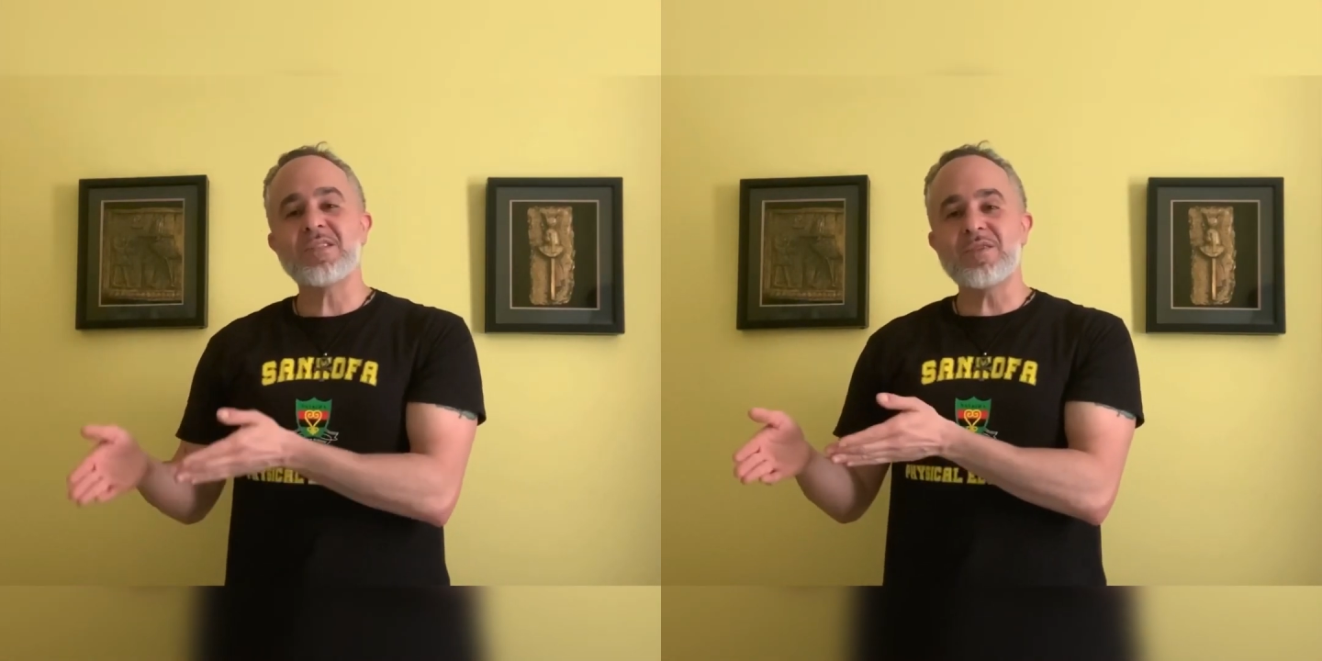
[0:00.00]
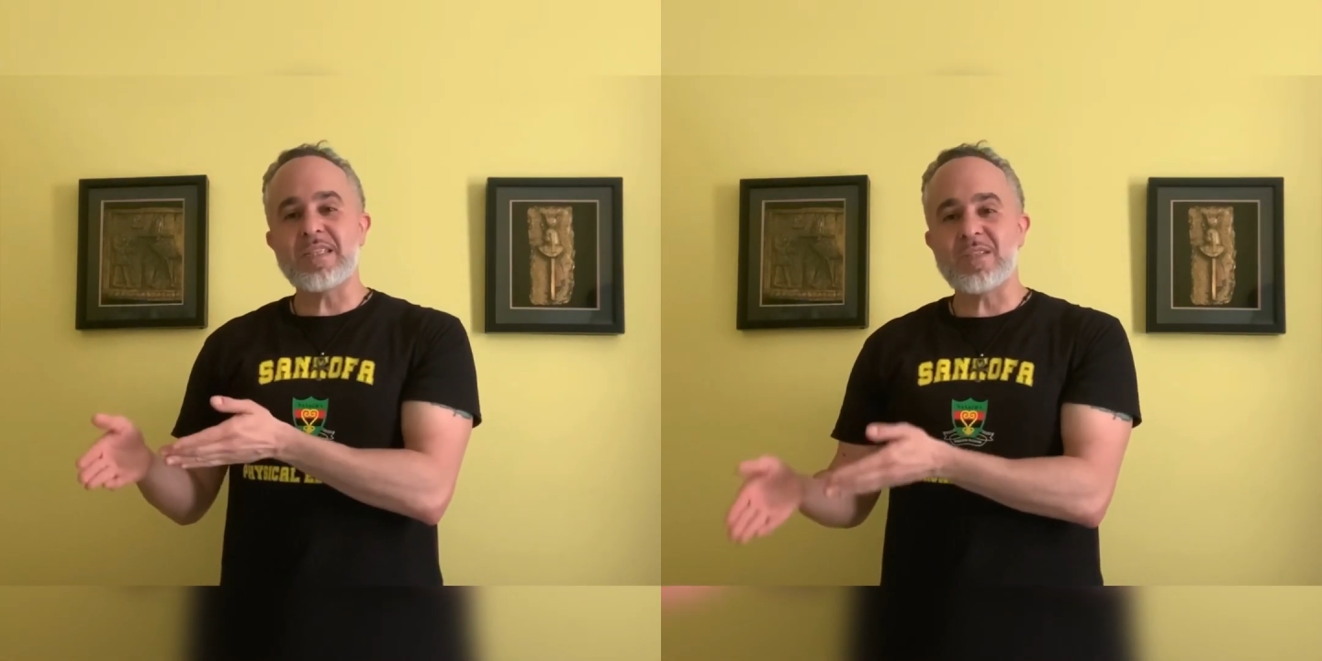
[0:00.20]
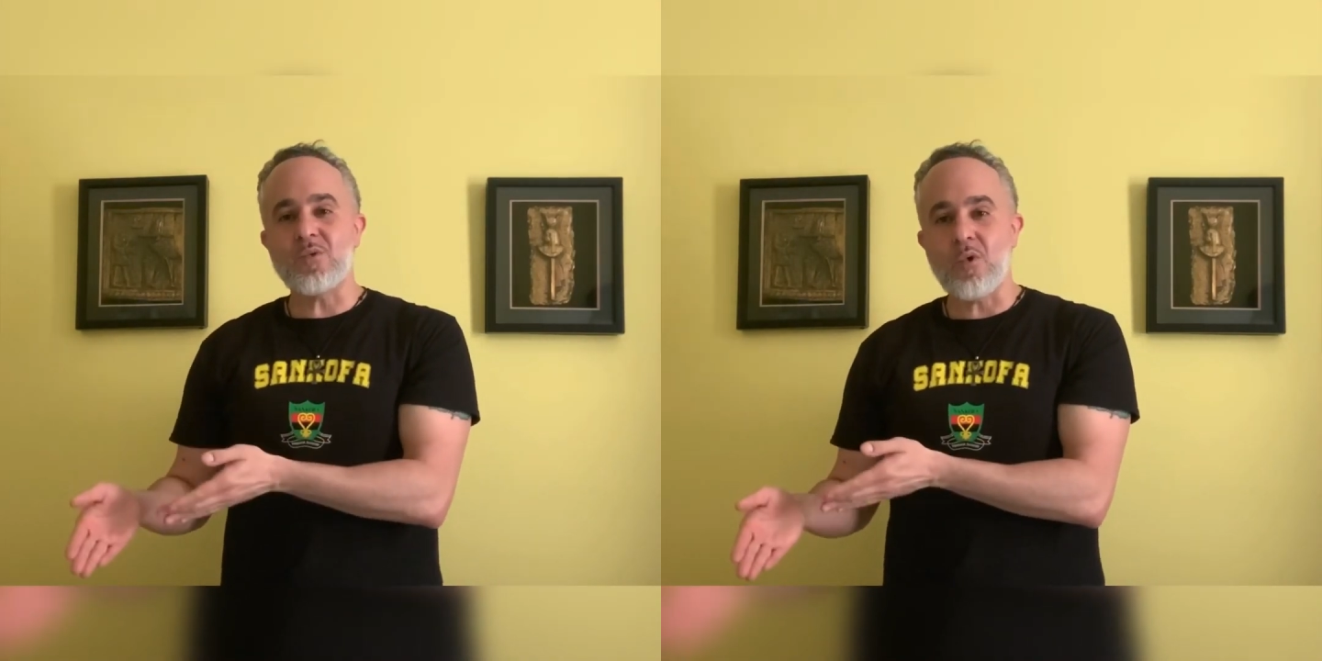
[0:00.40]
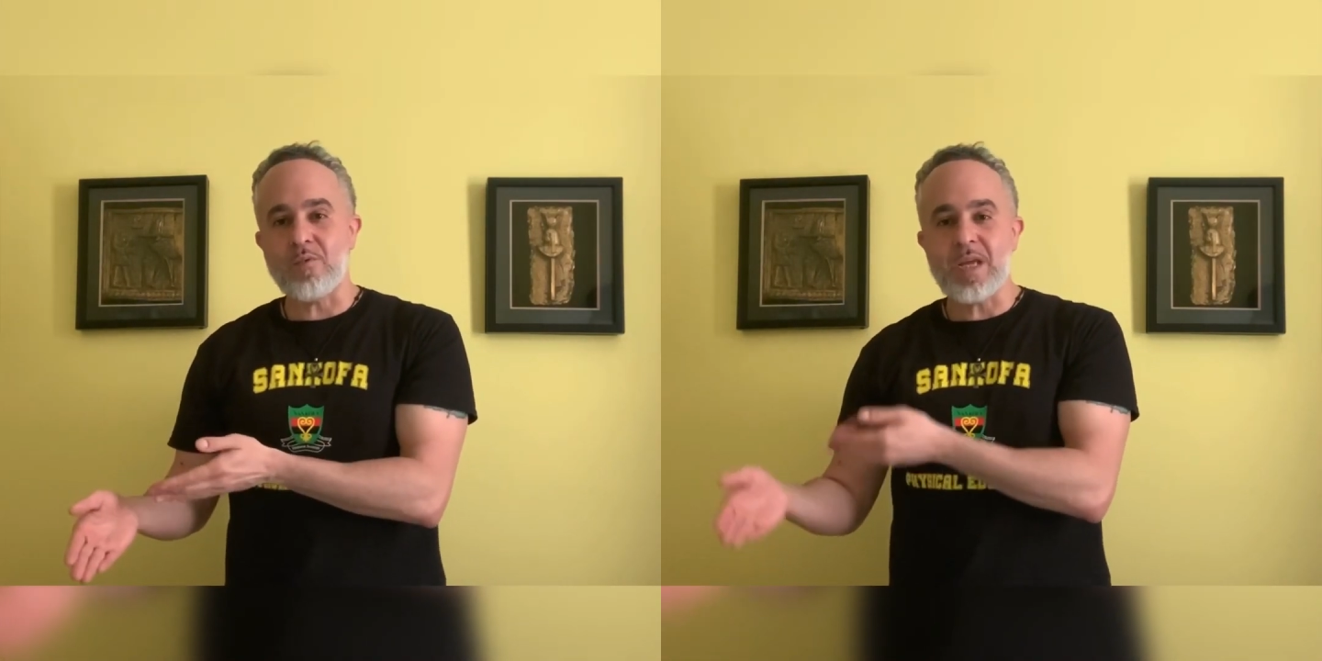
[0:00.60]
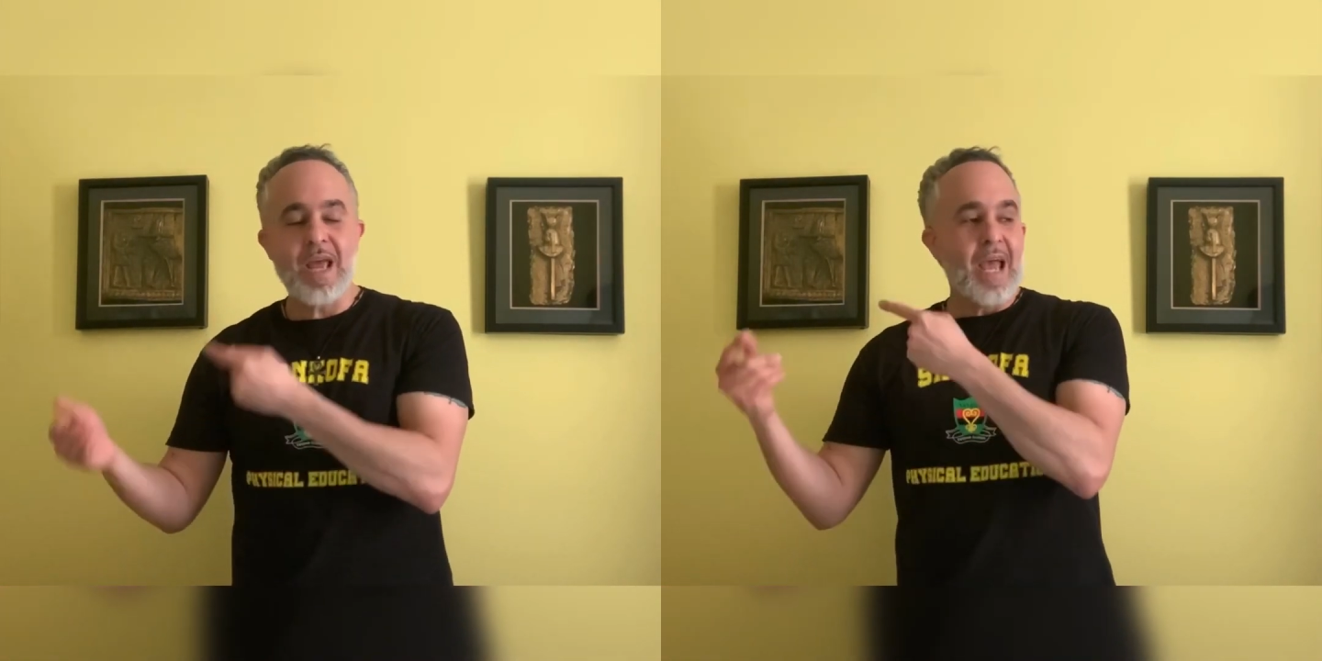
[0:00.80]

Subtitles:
to the story